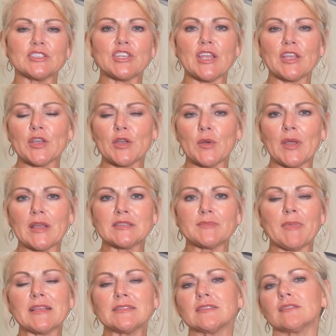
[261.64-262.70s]
Jayco has
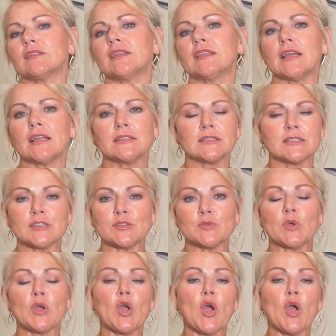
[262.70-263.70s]
basically done to